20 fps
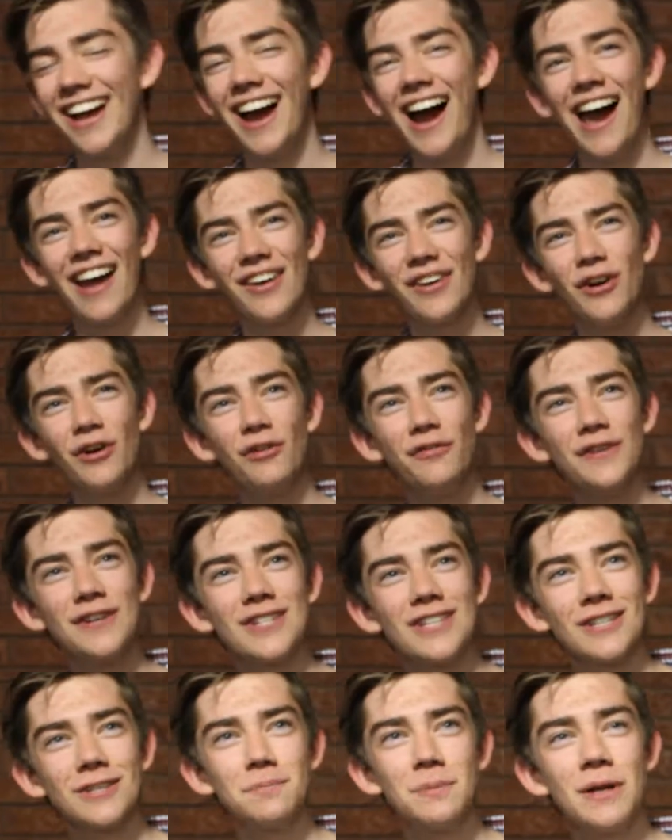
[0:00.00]
I don't know if
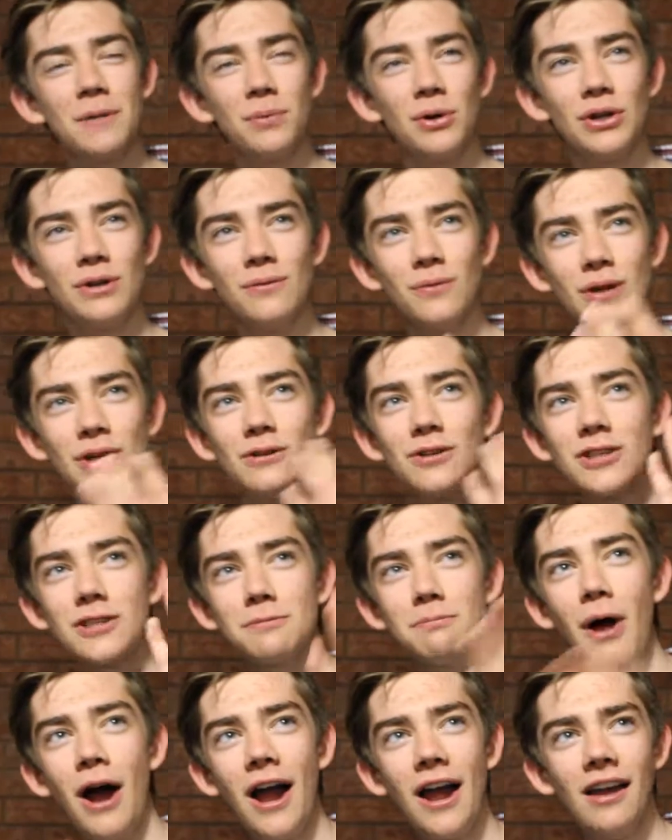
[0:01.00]
it's just me, but when you
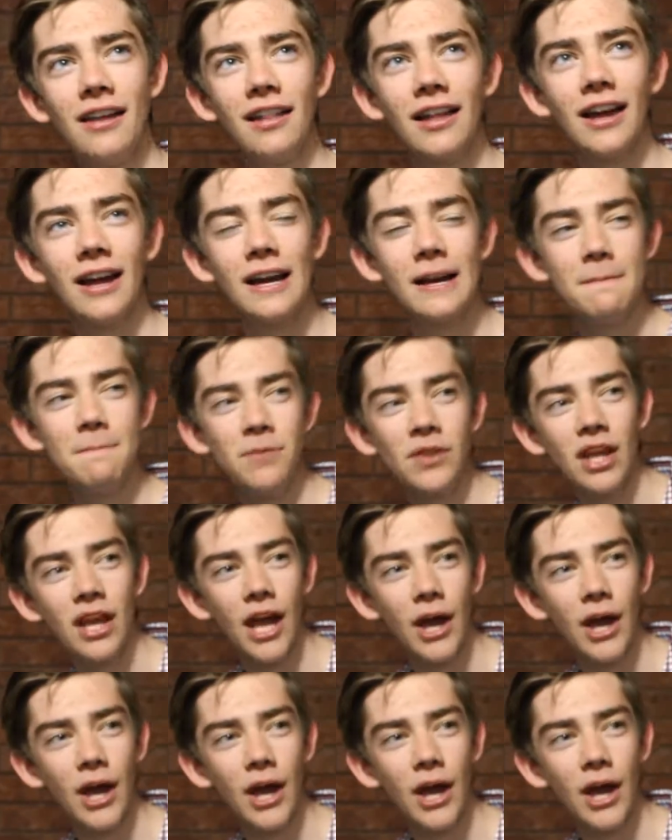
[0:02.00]
smile at